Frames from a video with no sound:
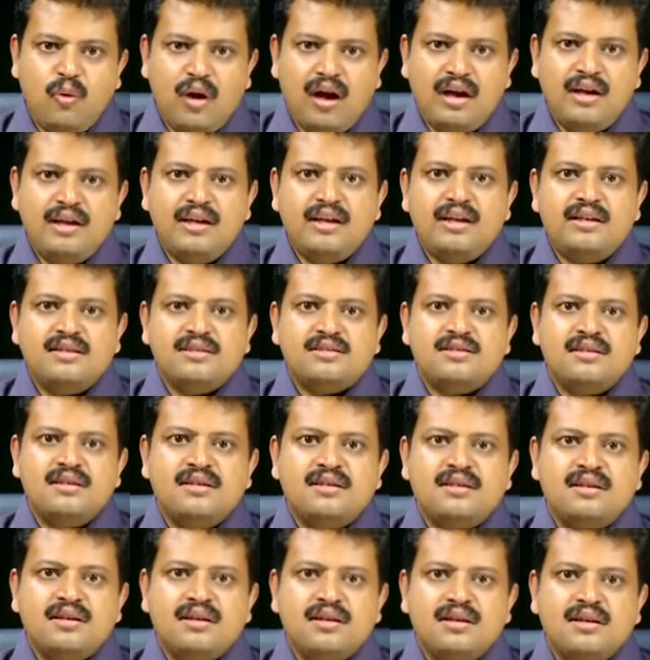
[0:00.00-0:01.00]
one is
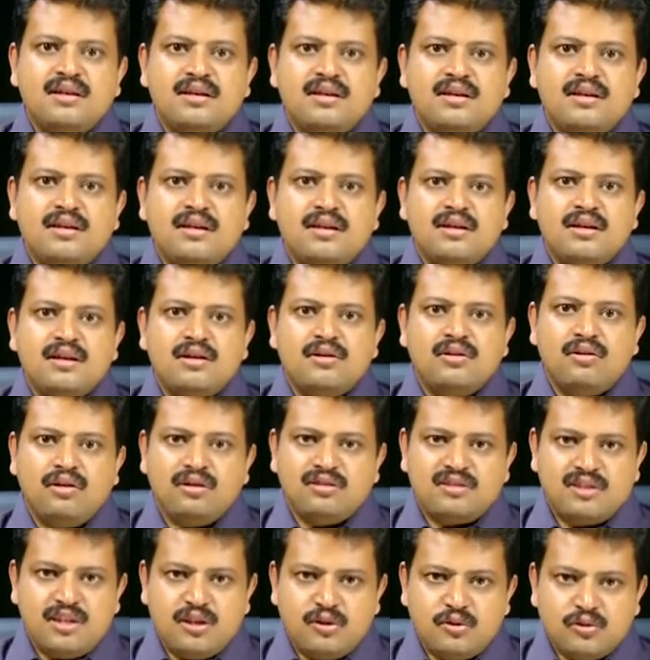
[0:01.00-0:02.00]

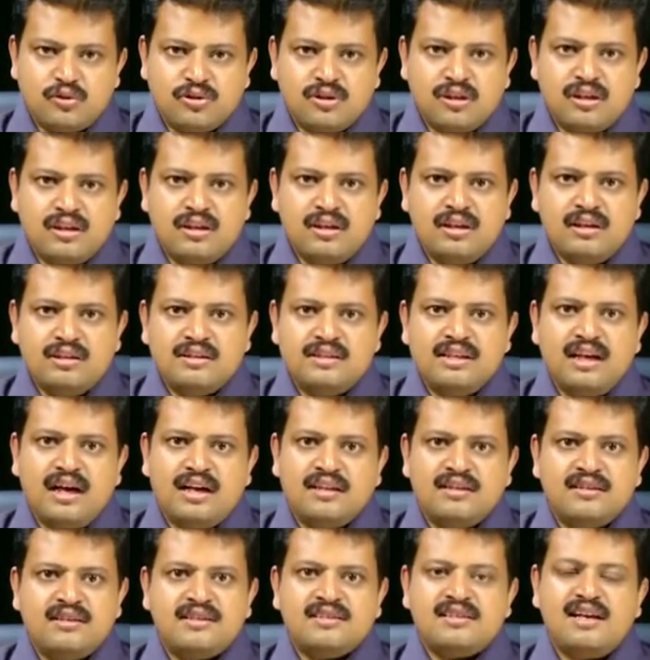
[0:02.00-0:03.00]
constitutional, the
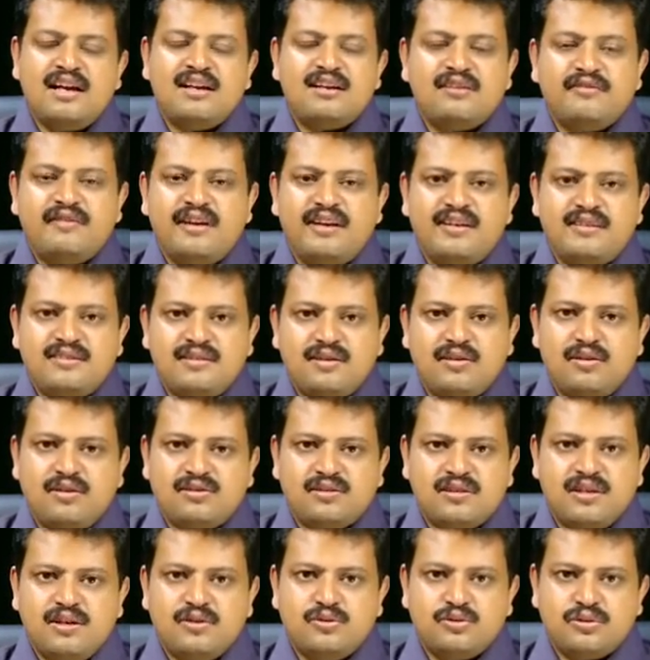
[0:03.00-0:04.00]
other is ultra vires the
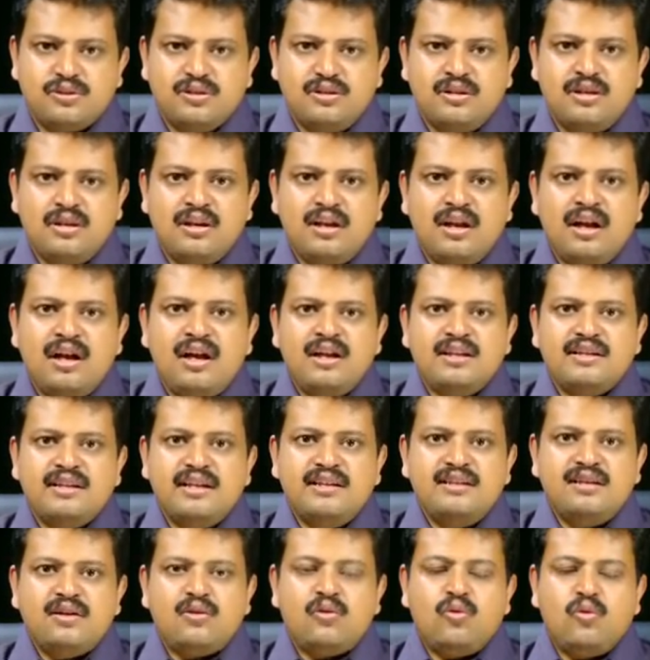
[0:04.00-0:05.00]
constitution,
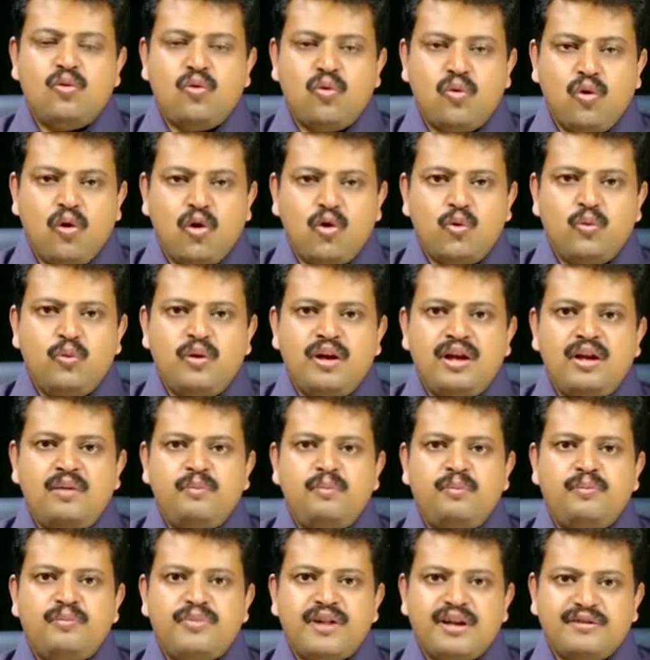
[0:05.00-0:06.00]
then the court will
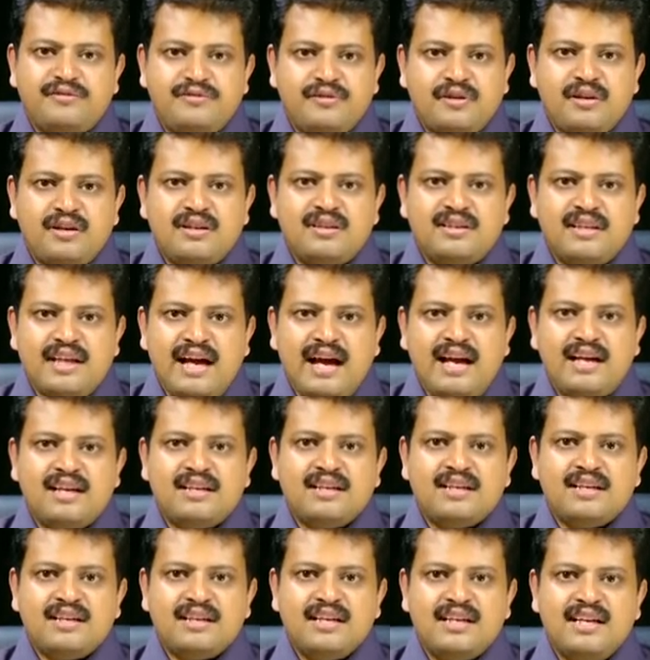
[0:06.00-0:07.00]
prefer that
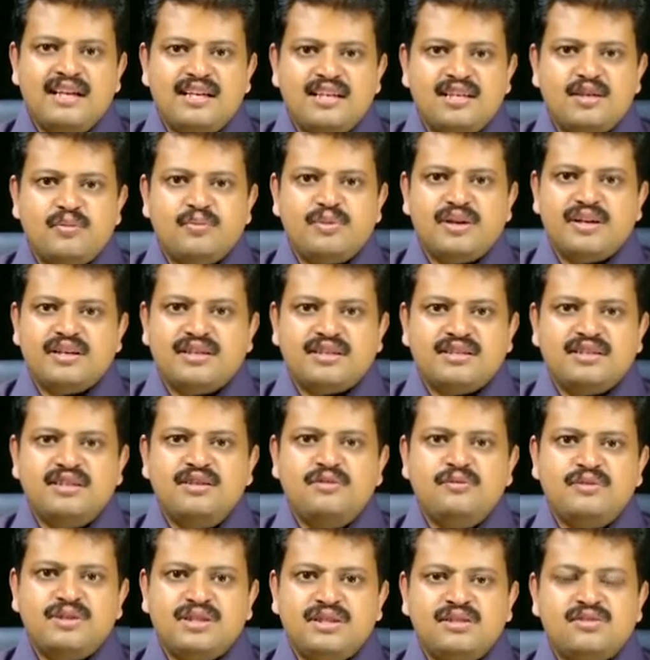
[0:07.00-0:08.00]

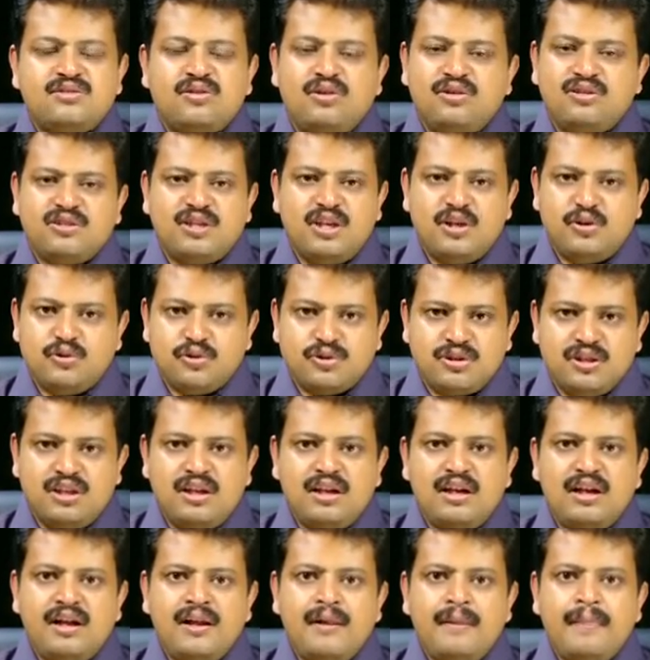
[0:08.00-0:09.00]
interpretation which is constitutional
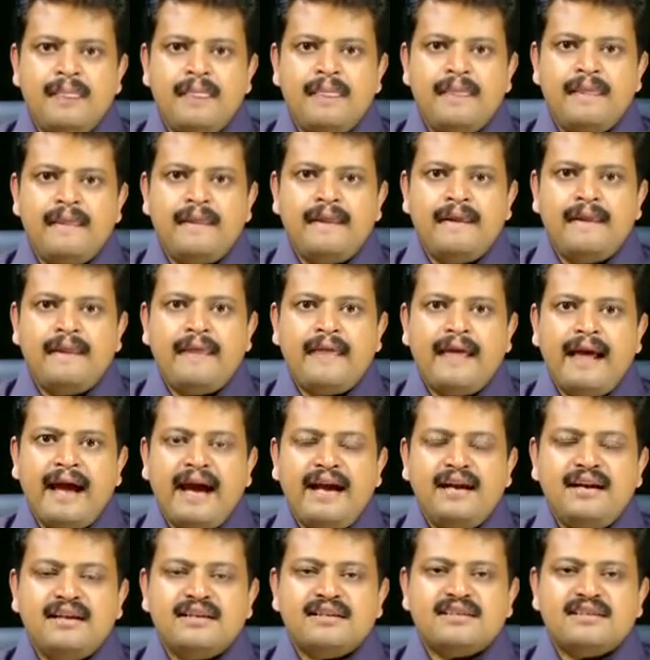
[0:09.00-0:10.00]
and